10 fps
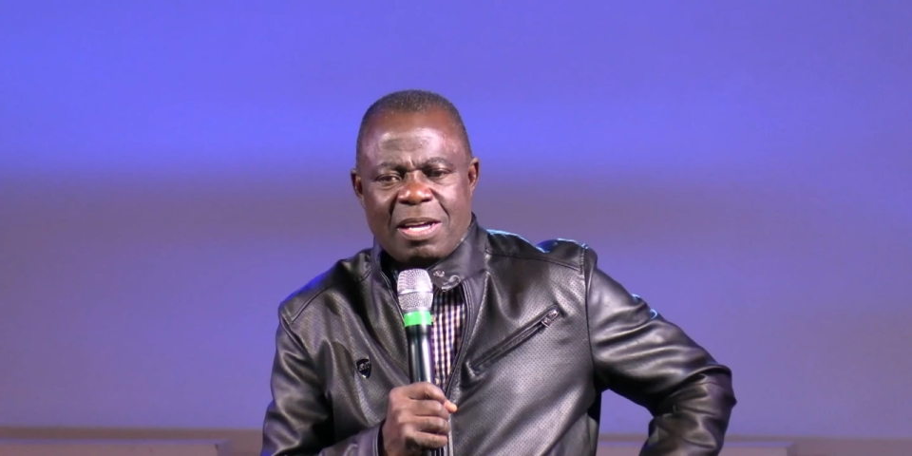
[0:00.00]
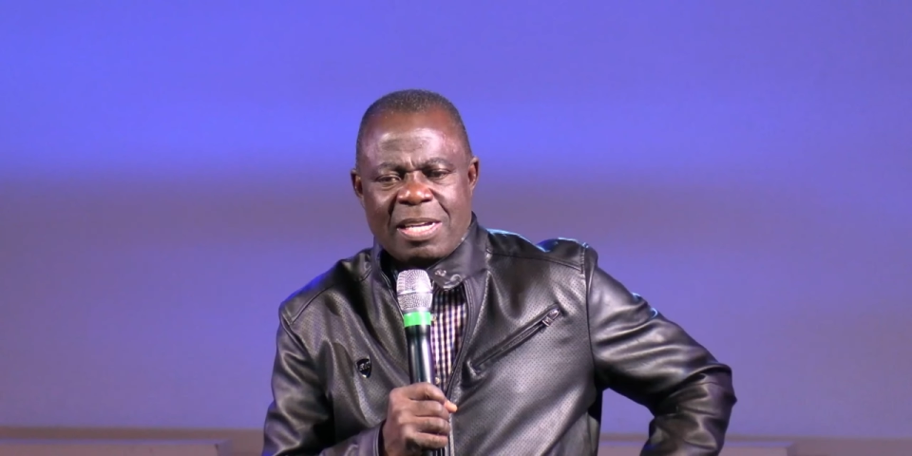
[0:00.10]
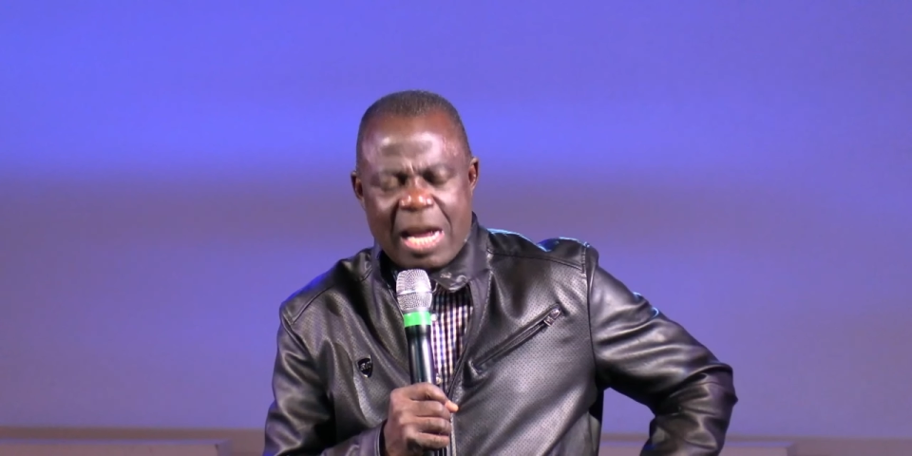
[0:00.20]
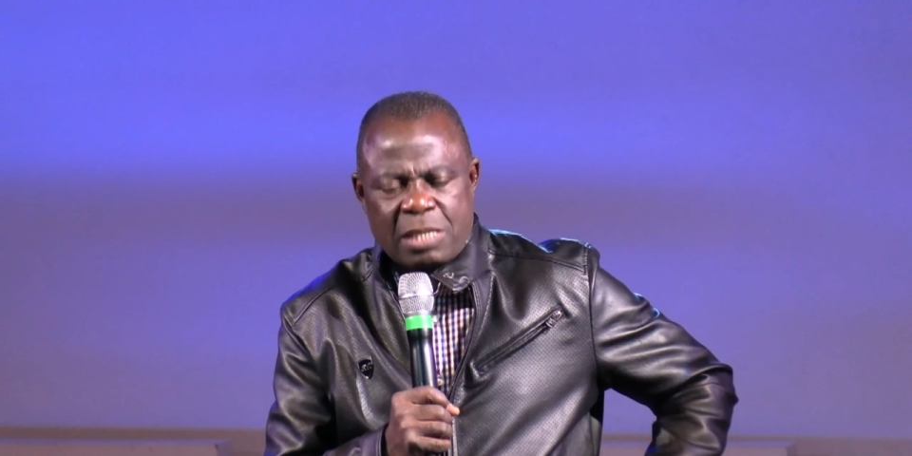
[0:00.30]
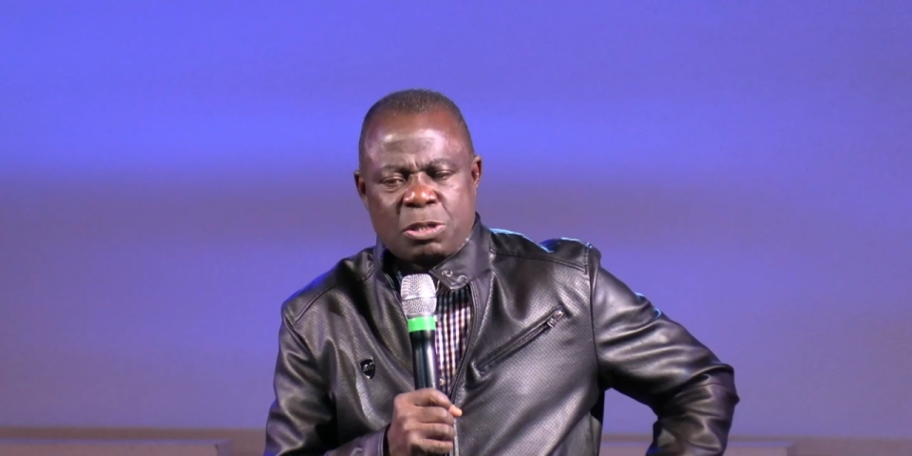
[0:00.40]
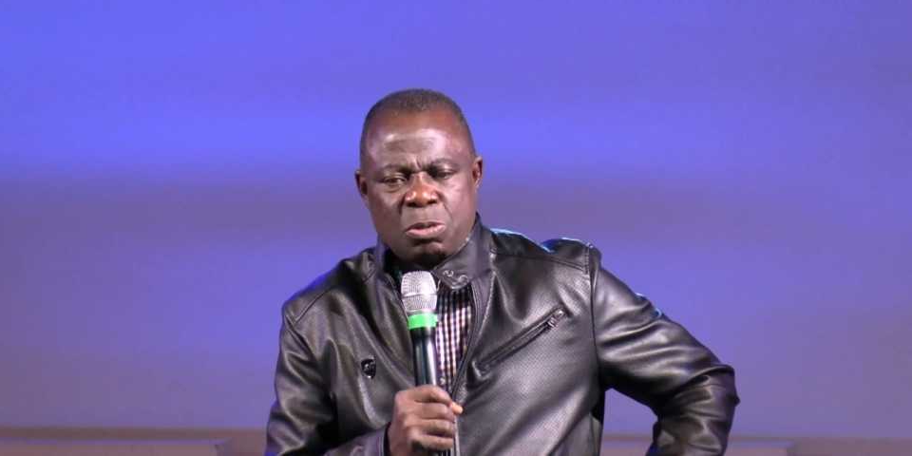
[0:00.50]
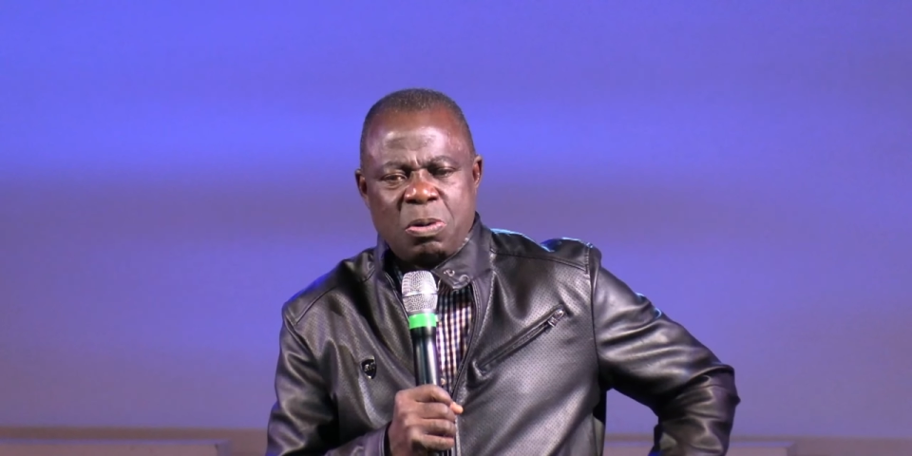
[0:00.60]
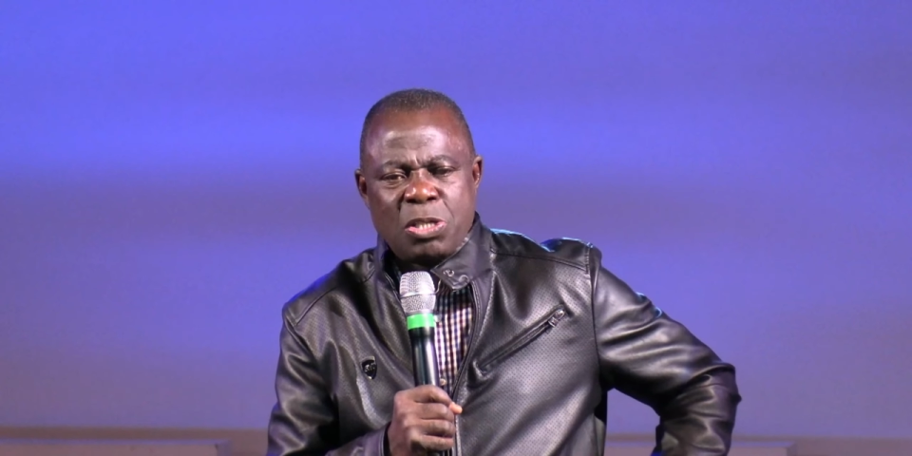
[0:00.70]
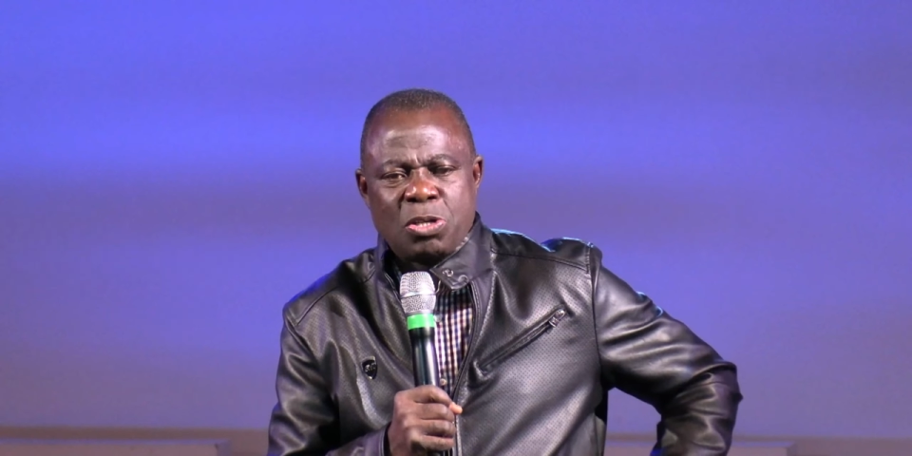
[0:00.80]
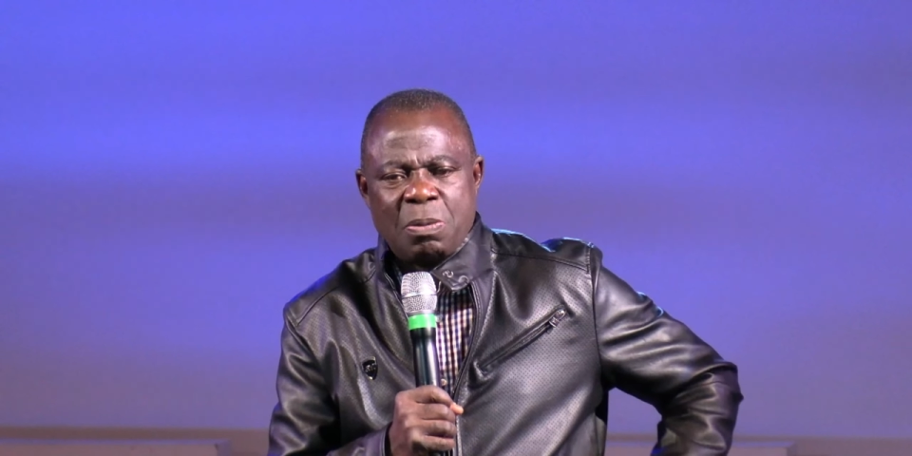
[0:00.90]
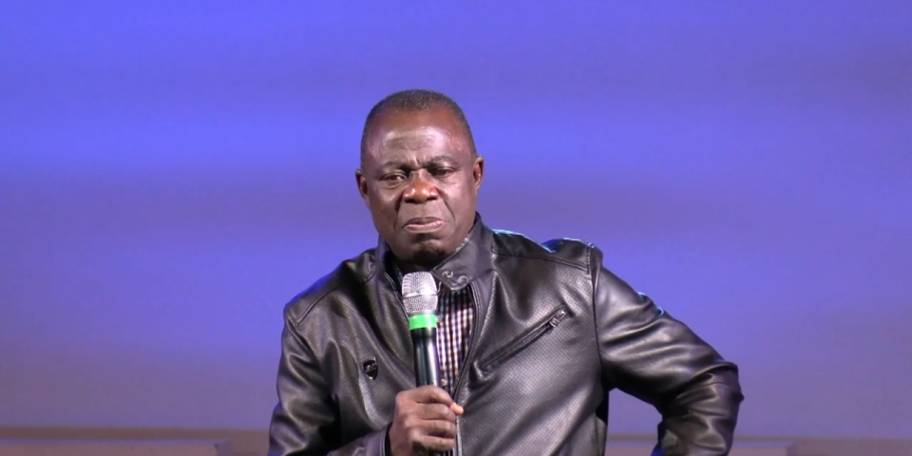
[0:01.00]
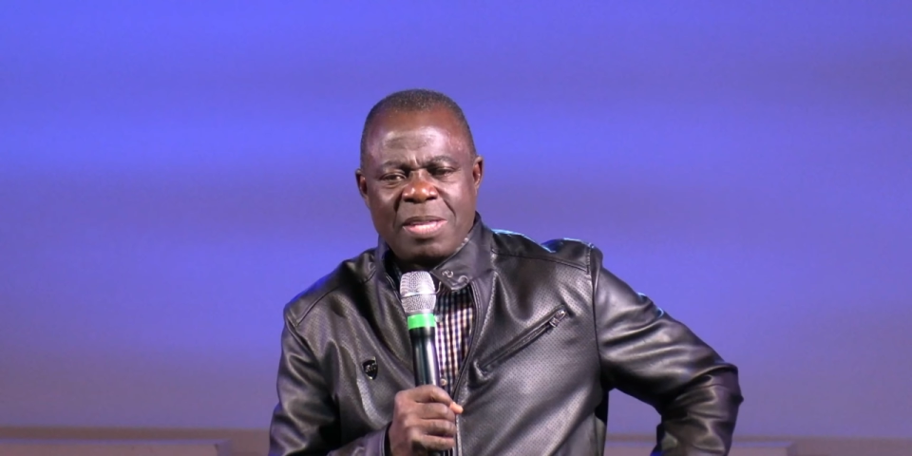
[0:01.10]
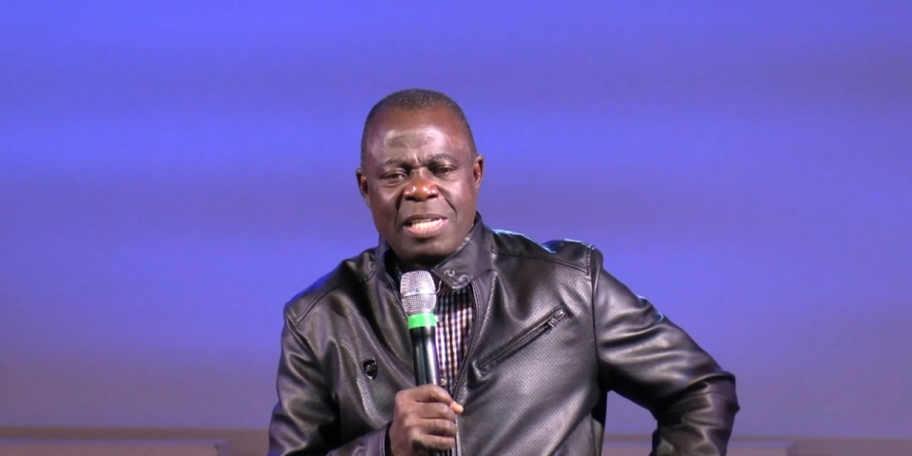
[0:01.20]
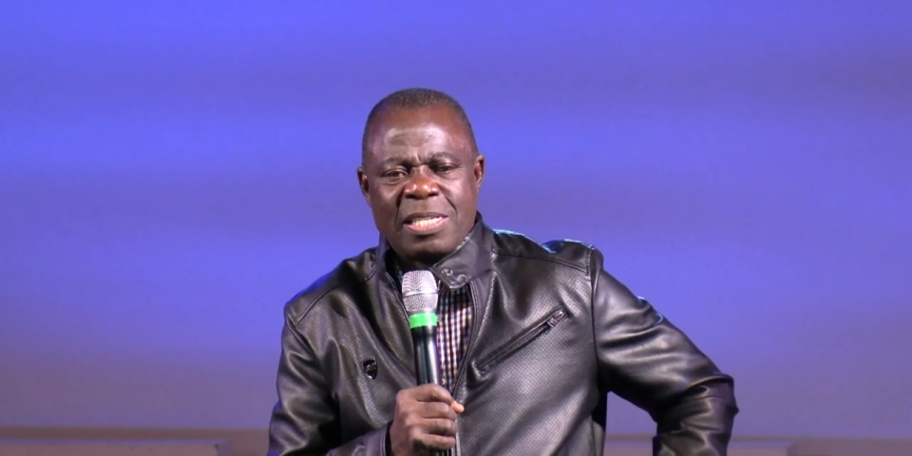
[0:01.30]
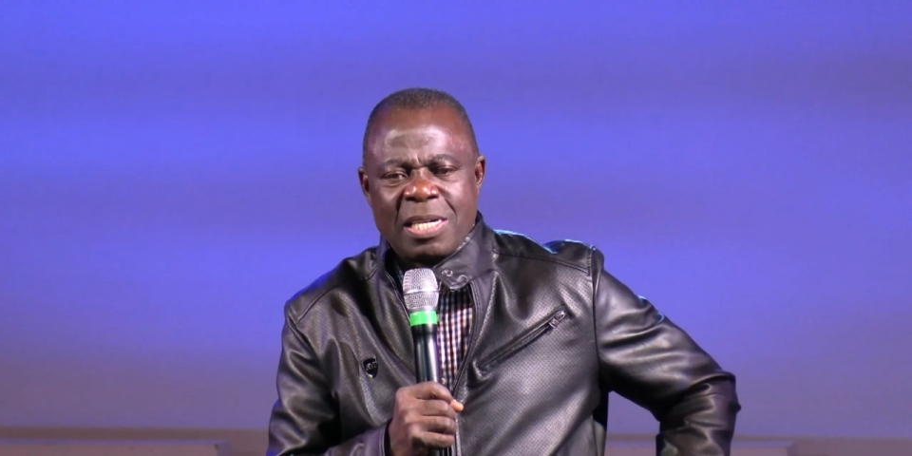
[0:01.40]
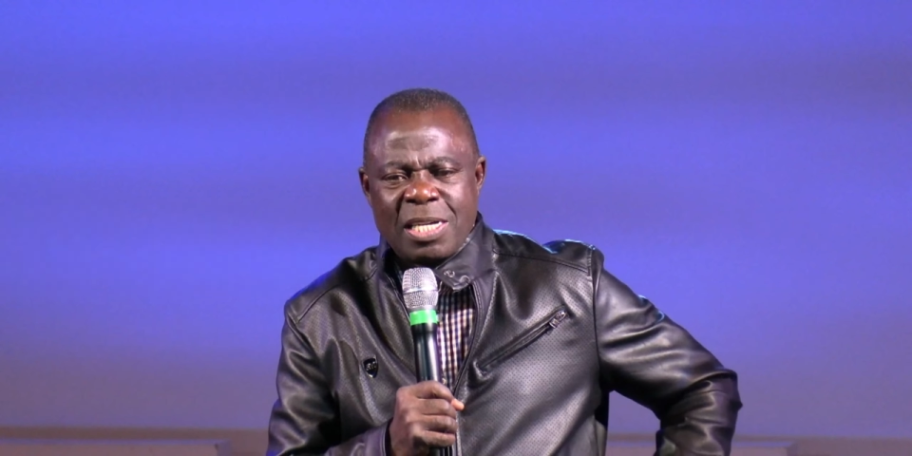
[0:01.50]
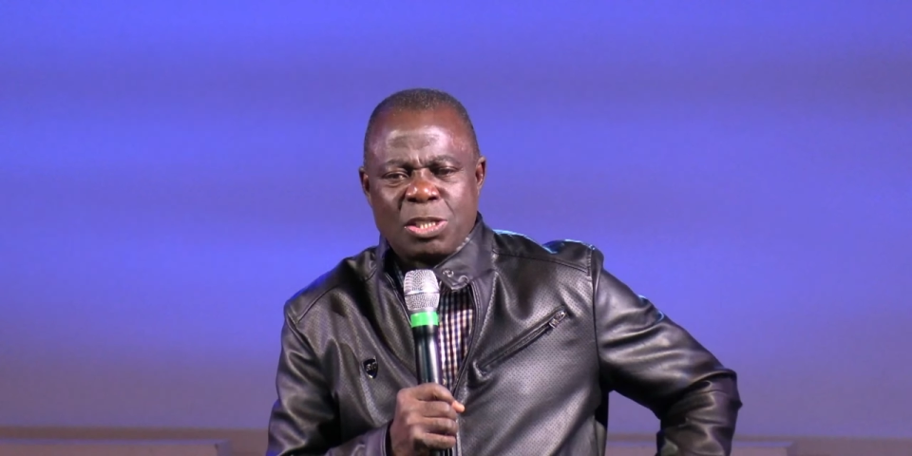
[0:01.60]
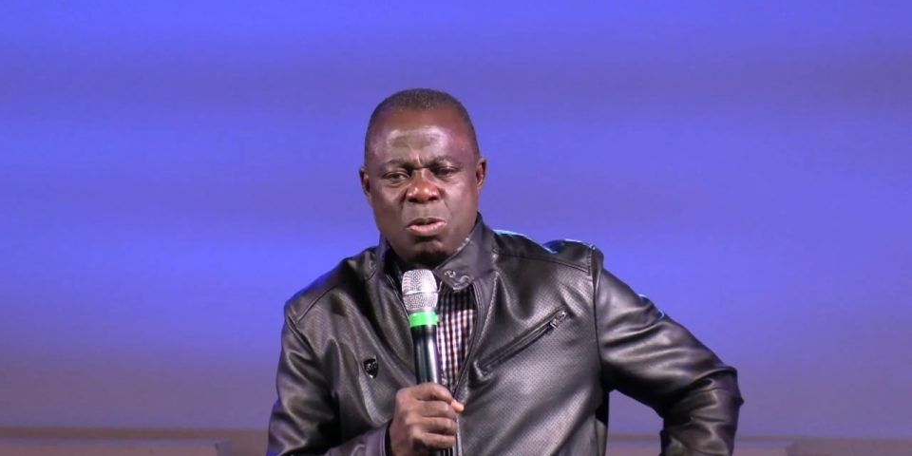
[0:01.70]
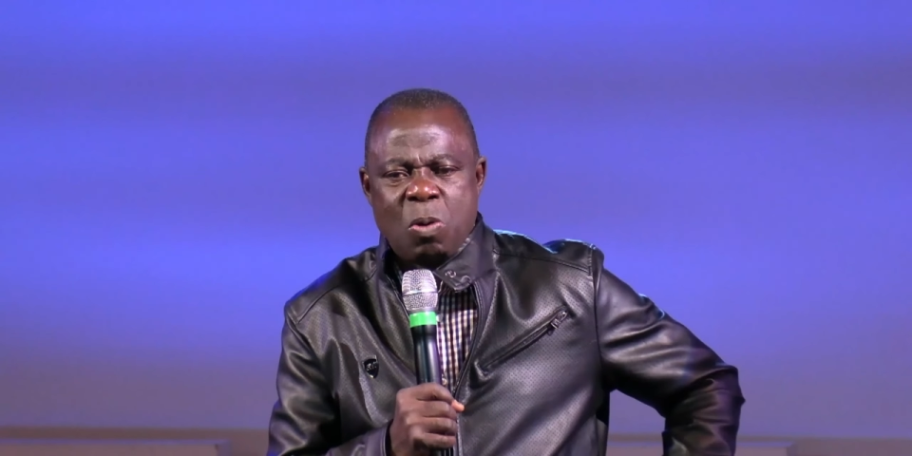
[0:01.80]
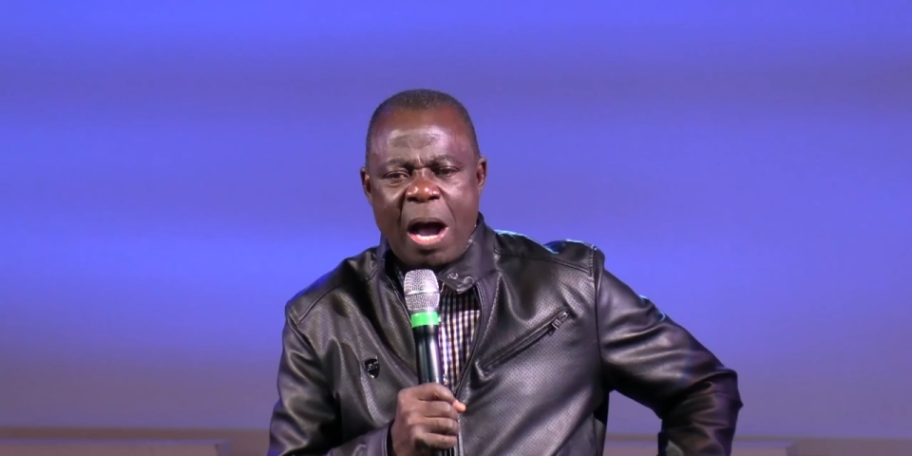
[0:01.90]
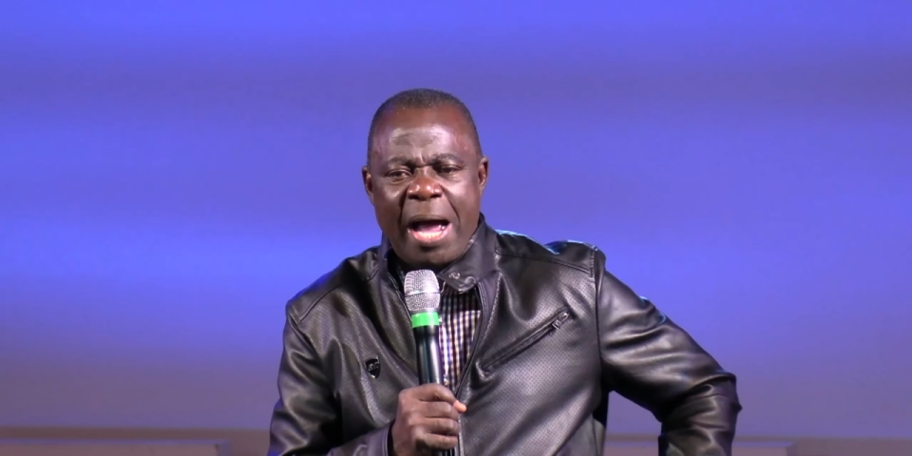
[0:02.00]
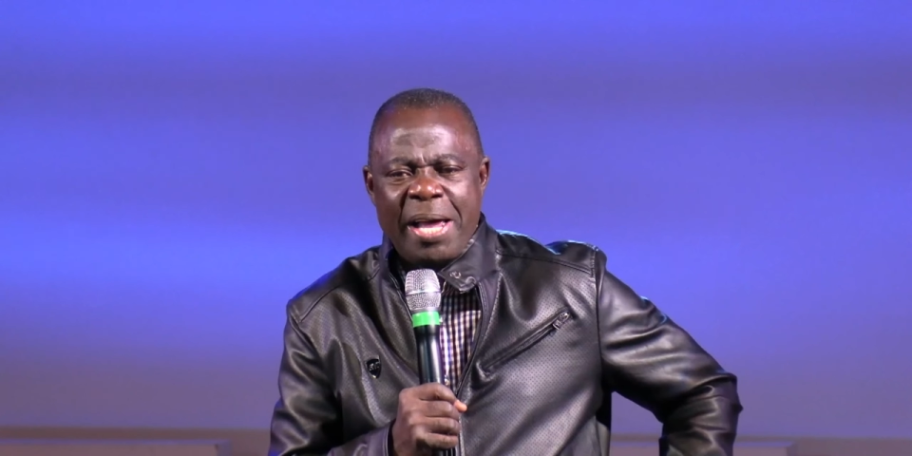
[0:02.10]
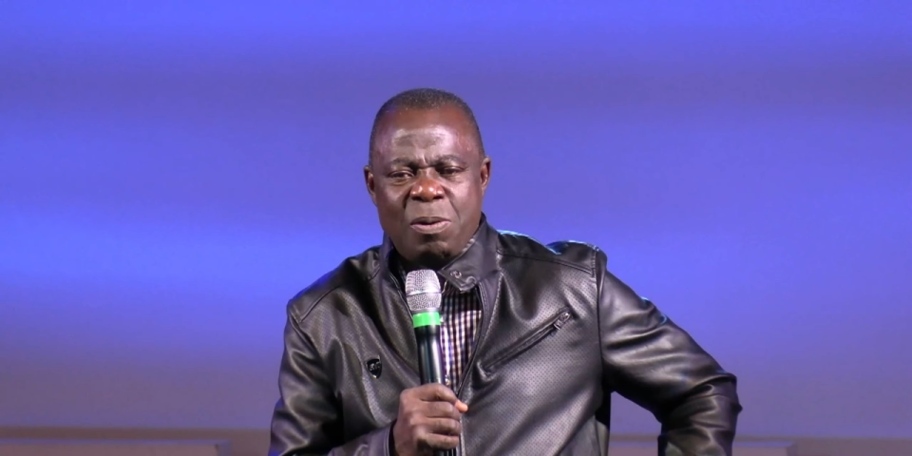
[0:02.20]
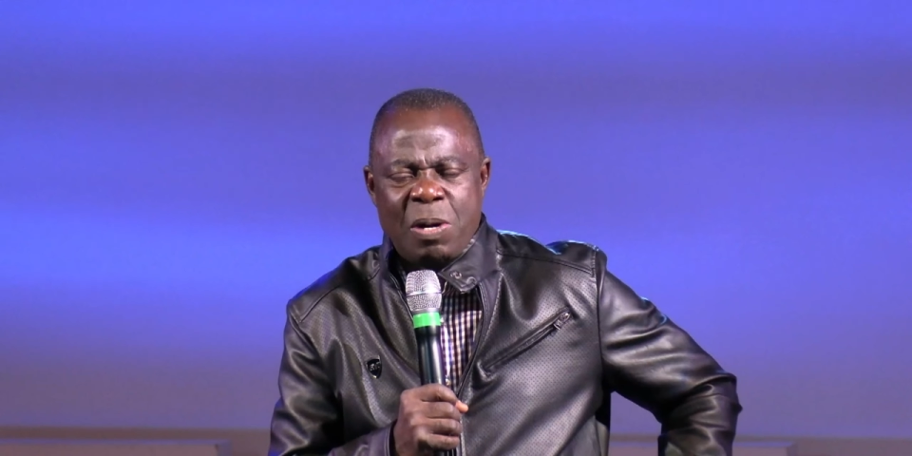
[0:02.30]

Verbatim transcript: That's wisdom. That's the reason why